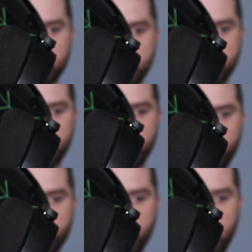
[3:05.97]
to let you know
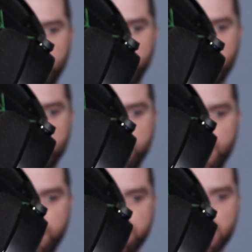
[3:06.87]
when you're halfway
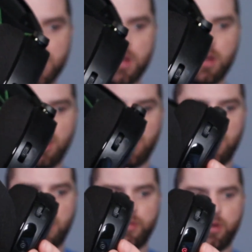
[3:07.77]
there.
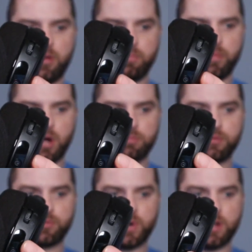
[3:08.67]
On the bottom
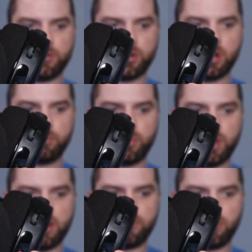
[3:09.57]
of the right ear cup, we
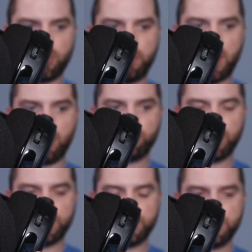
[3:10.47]
have our power
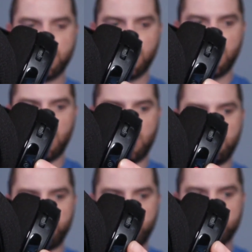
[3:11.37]
button.
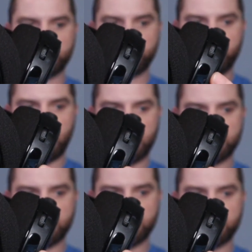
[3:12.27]
It also
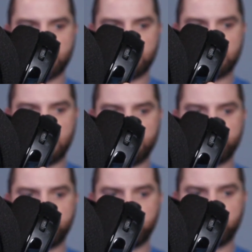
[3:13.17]
has this light
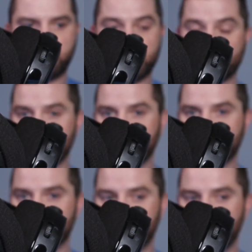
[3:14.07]
flashing to
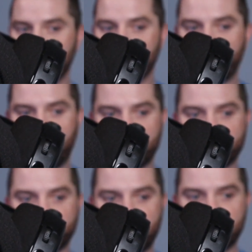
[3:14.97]
let you know your
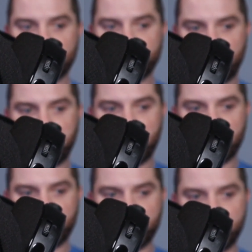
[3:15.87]
battery status. My
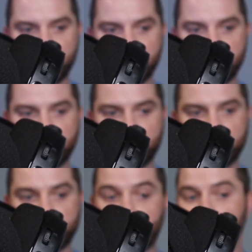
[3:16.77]
battery
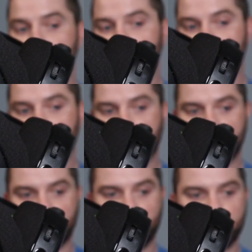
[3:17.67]
is apparently getting kind
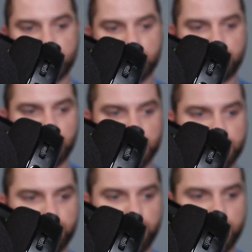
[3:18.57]
of low because it's
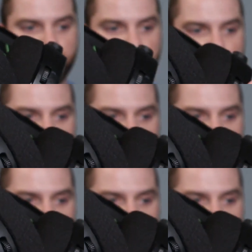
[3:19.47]
flashing red right